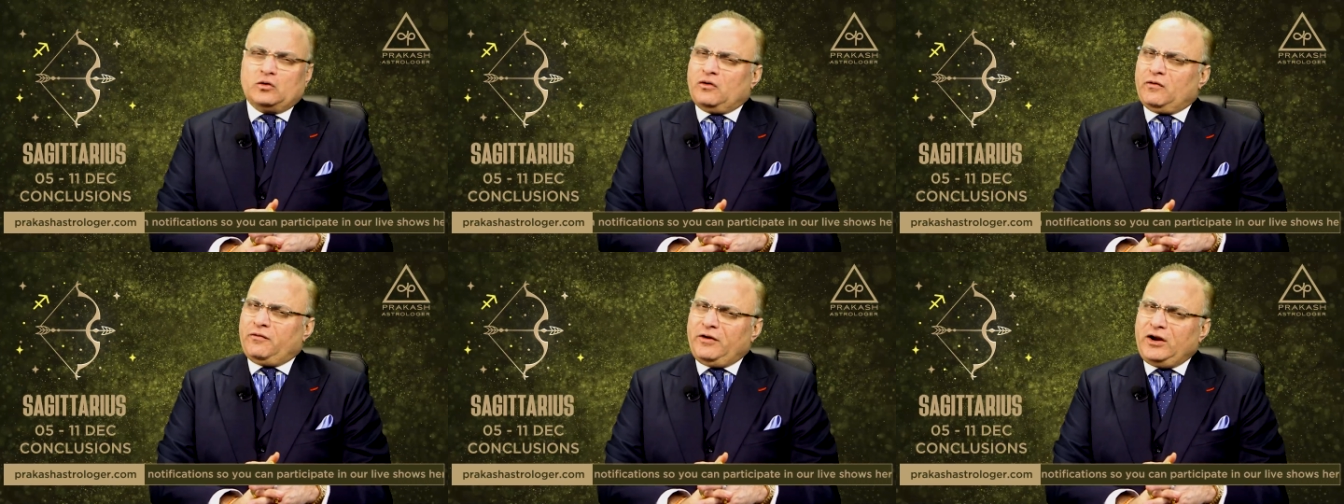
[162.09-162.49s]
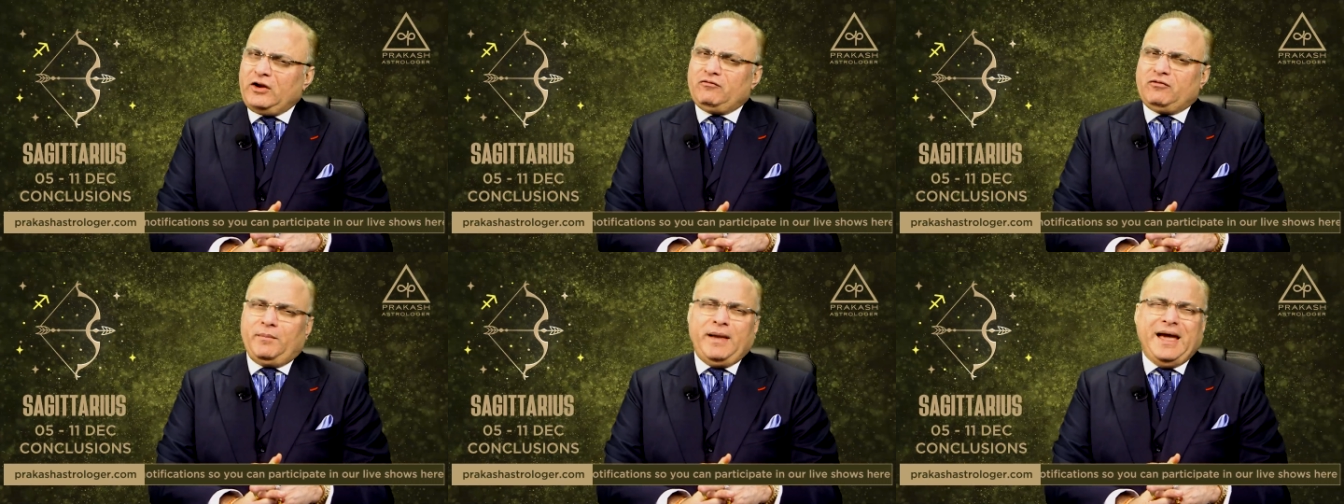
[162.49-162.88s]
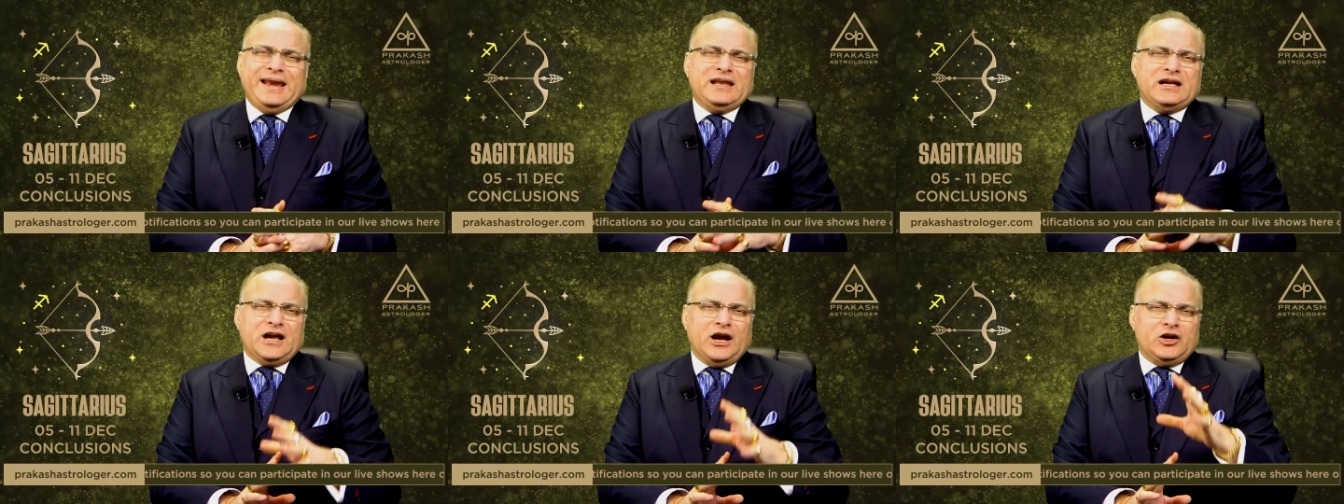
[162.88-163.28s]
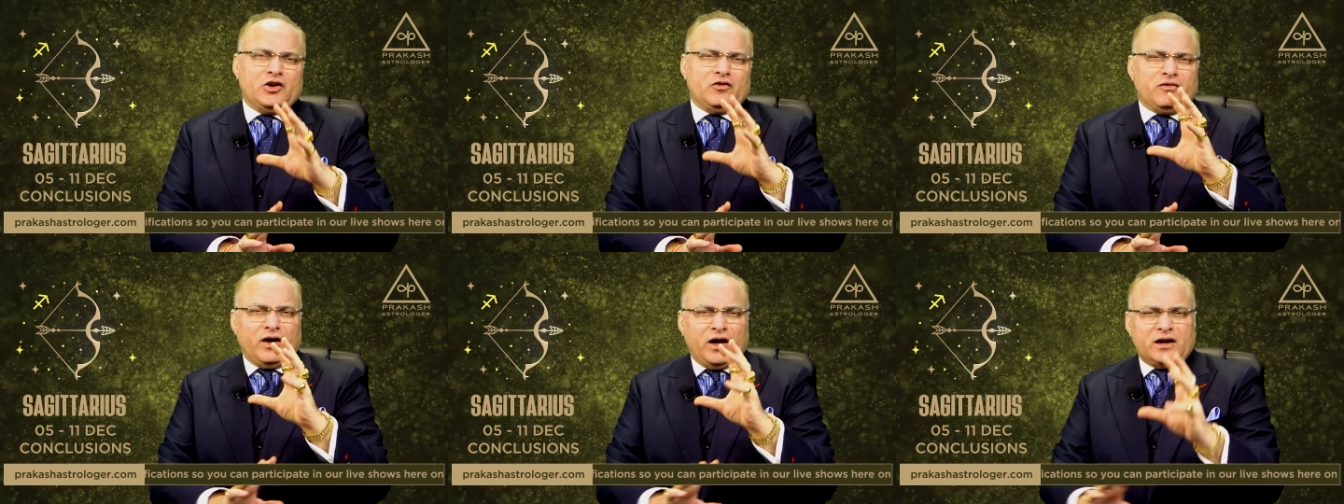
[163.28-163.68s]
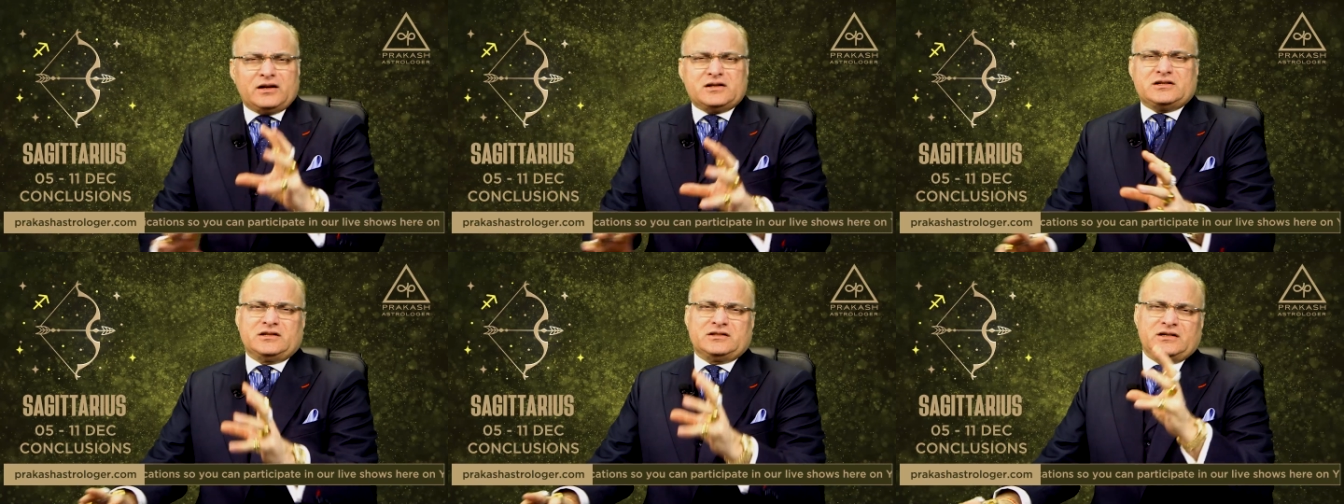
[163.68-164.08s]
refrain from any kind of
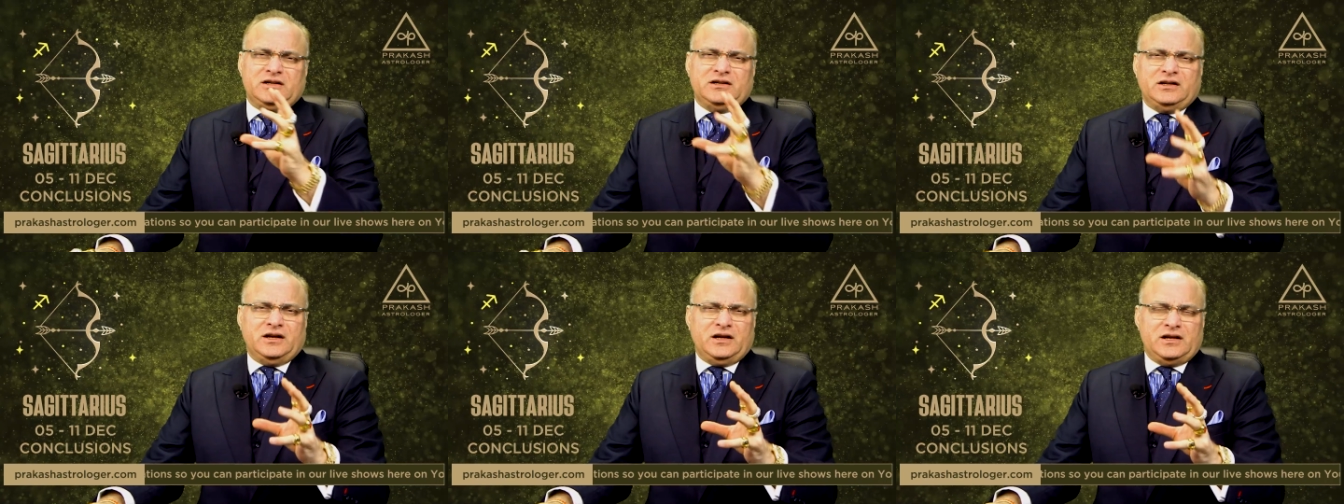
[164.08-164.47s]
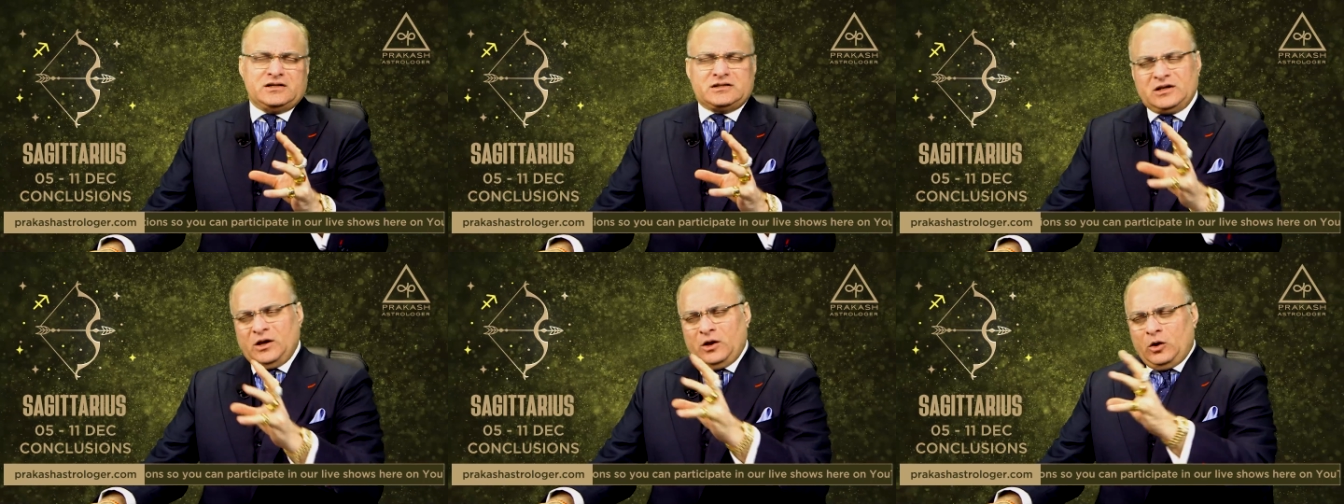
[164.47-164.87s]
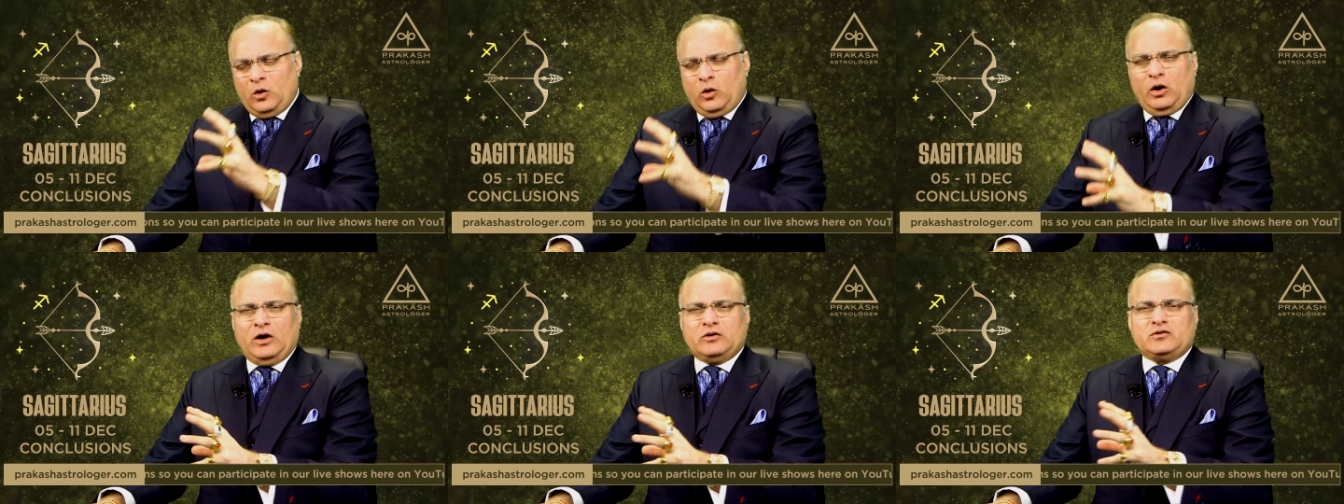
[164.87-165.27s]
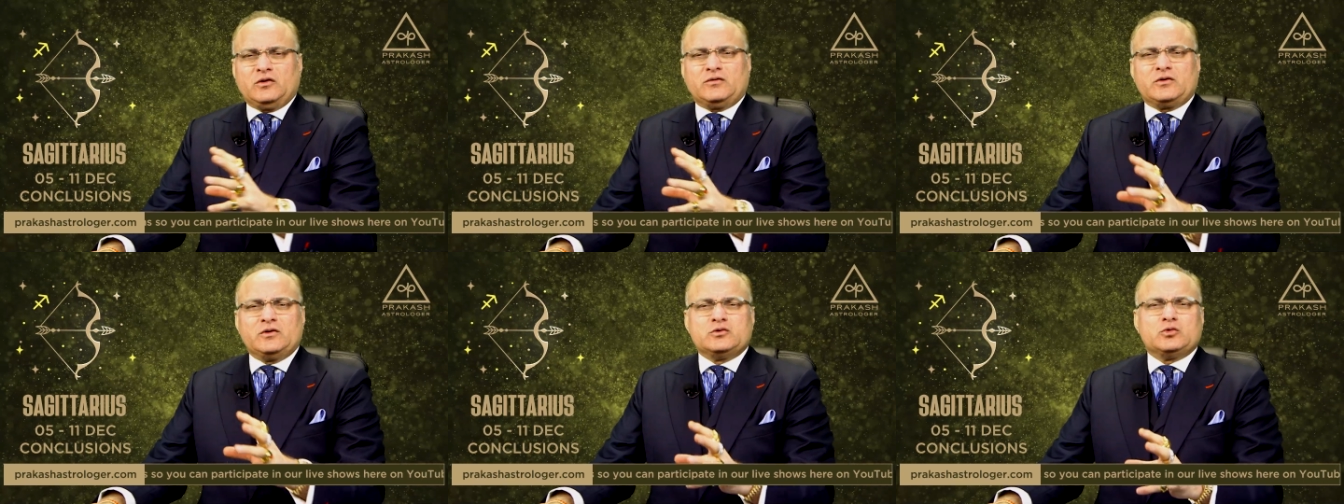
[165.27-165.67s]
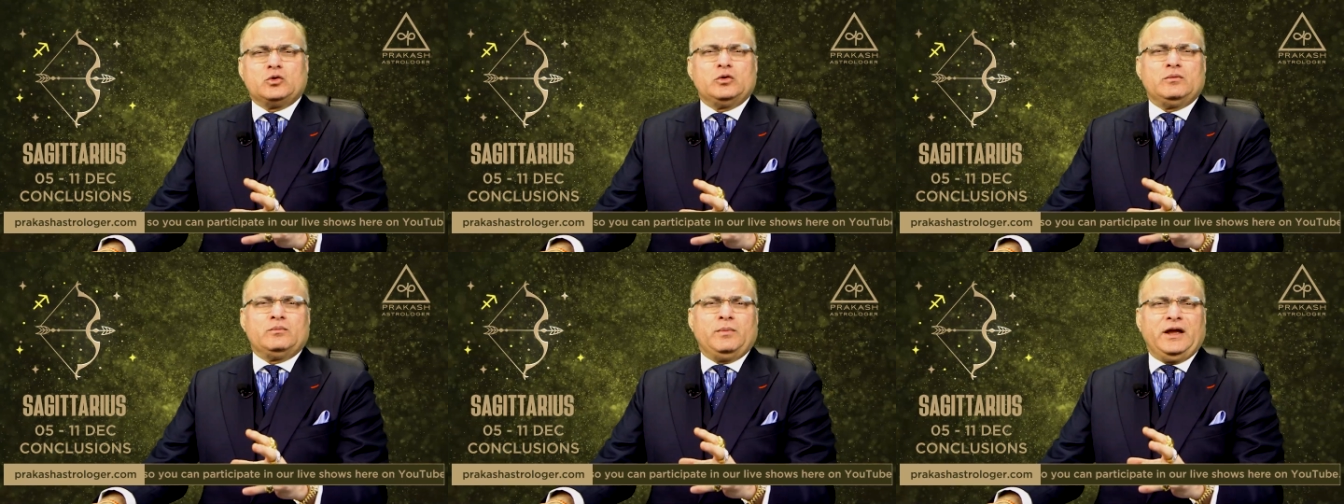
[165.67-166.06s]
unnecessary delays or out of
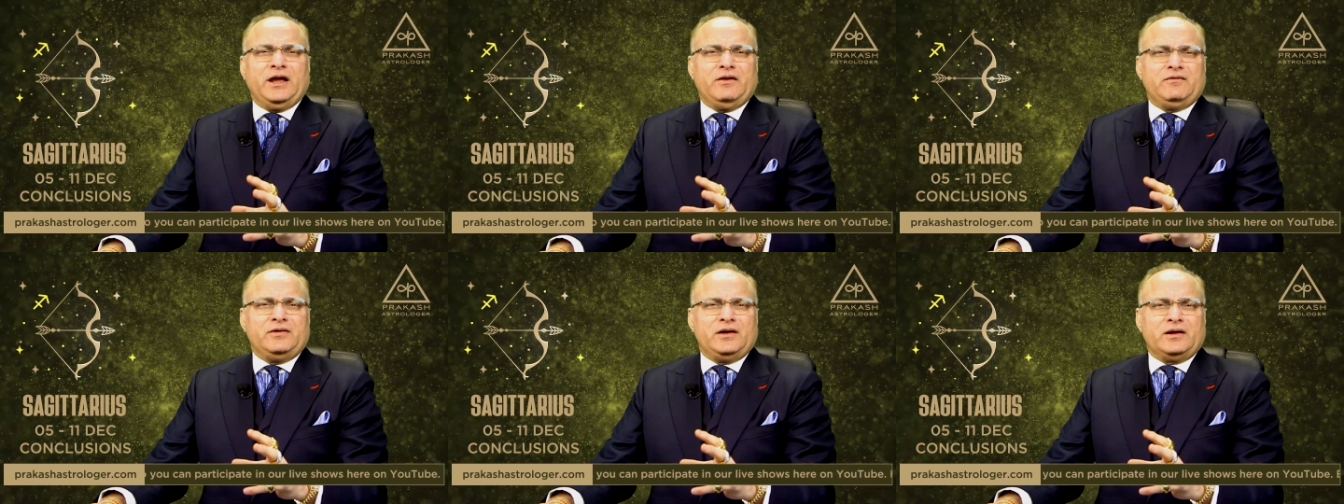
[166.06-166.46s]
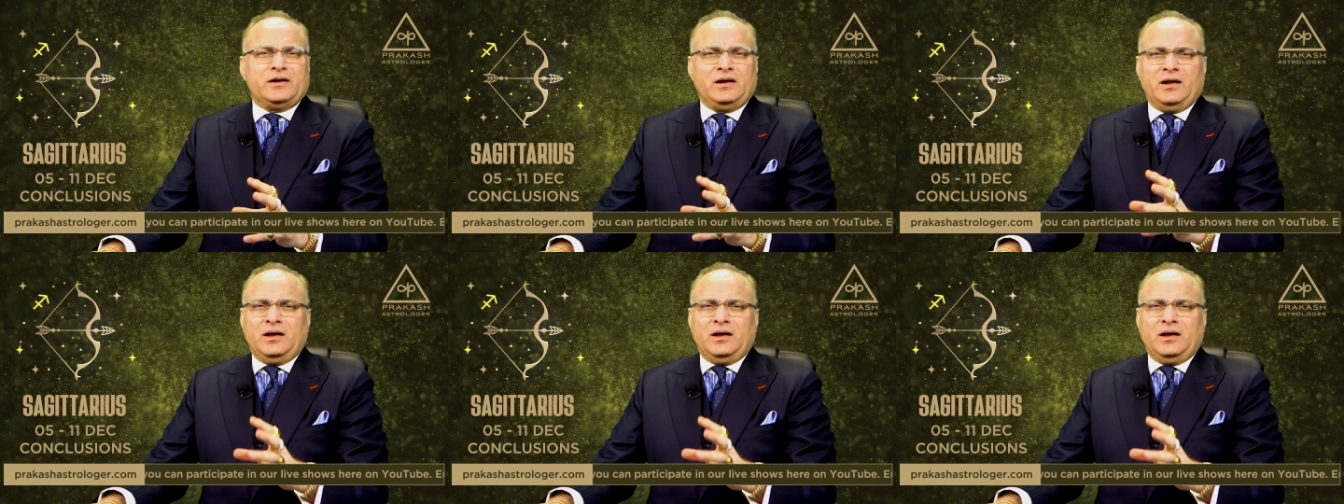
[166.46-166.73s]
control behavior